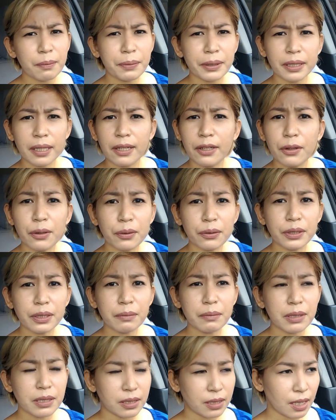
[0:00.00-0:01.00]
But ayoko
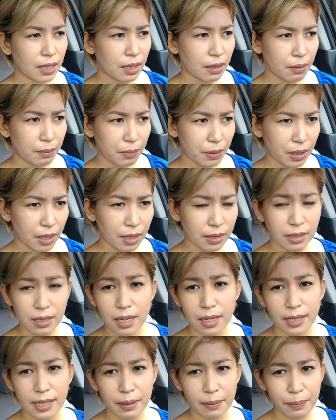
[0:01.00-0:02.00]
nang
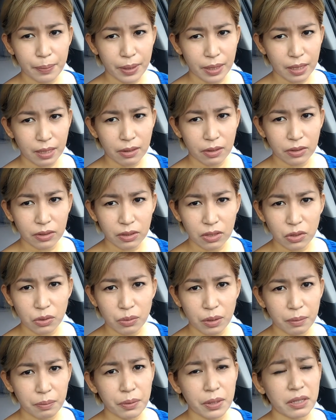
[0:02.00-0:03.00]
mag-aksaya ng pera on this
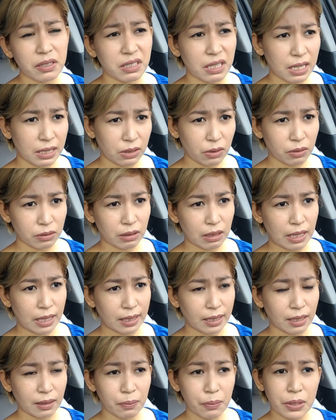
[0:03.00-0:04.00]
one because I don't
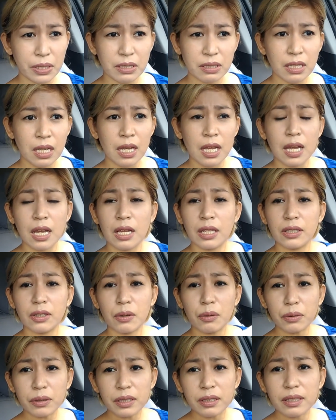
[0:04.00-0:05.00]
like it. Because the
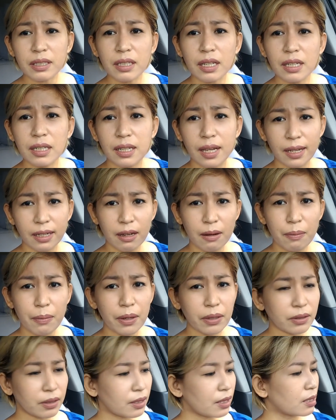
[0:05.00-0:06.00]
only thing I like
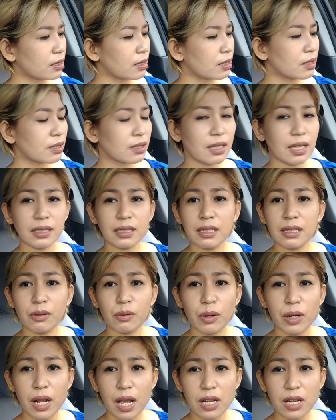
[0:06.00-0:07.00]
about this is that
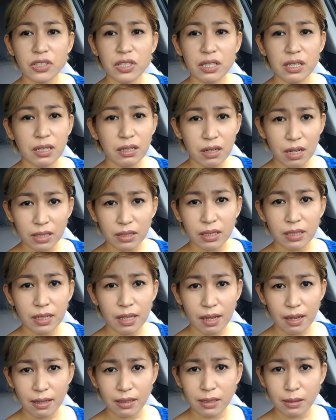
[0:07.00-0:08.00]
wala siyang rotten
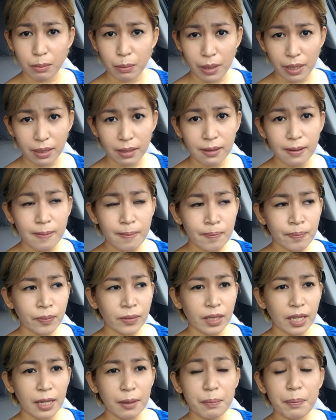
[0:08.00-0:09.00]
egg smell.
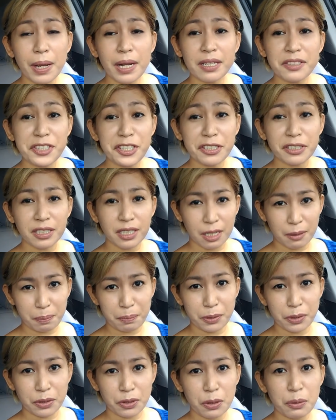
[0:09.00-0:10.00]
And para siyang
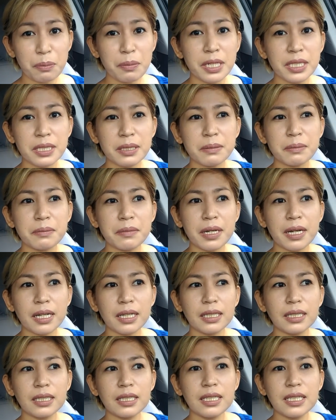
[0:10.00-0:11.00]
nips. So, mas
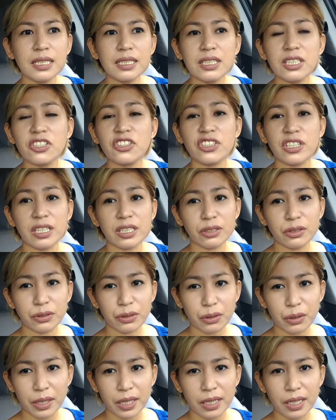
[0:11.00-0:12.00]
ma-easy siyang
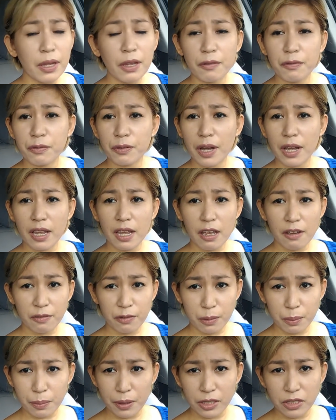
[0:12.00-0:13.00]
lunukin. If I have
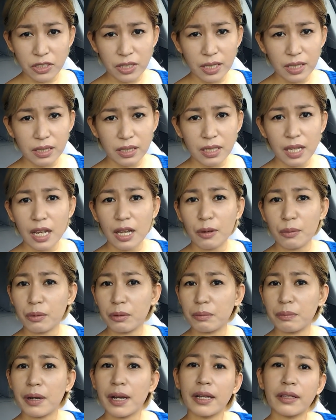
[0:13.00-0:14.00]
a budget, I
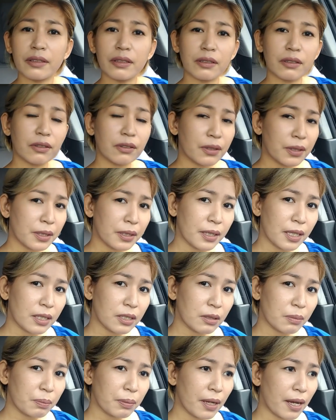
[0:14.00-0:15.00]
will buy the 30-day
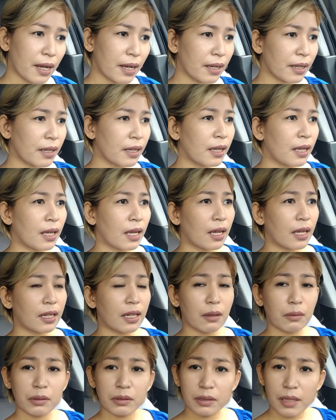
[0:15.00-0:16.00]
supply. And
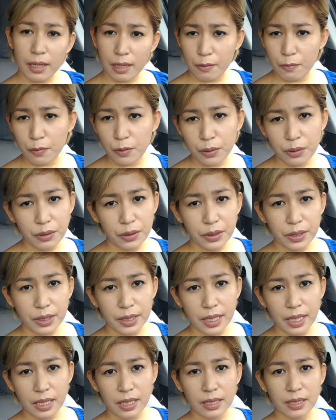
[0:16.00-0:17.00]
I will take it for 30
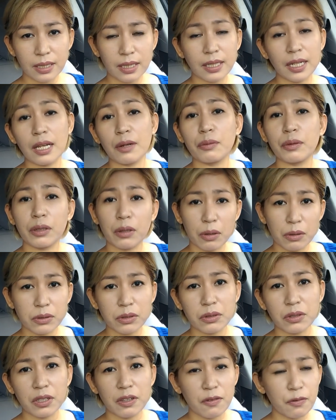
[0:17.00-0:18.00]
days. And I will
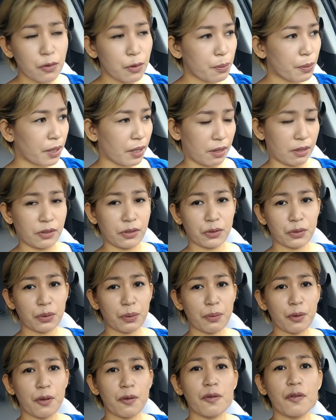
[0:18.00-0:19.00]
also give you my honest
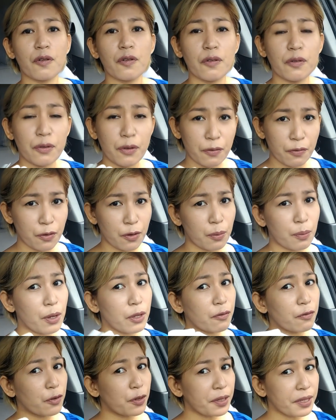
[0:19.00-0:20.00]
review.
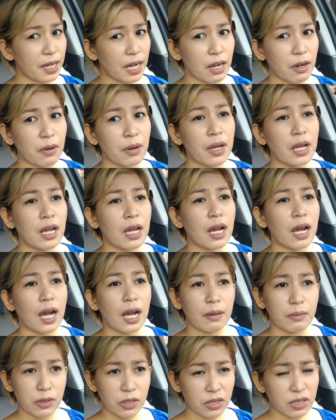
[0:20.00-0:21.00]
But for now,
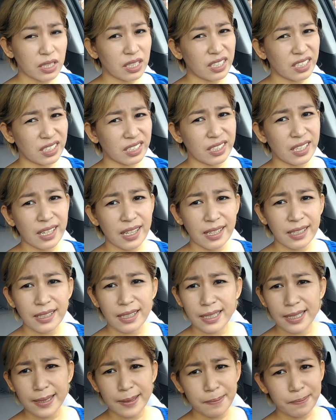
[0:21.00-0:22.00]
I'm just gonna say
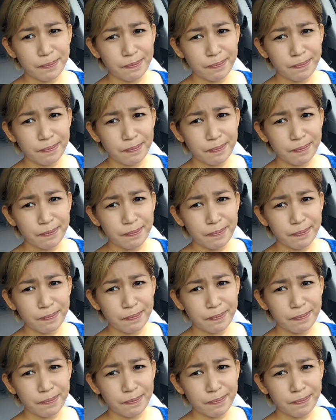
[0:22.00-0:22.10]
na...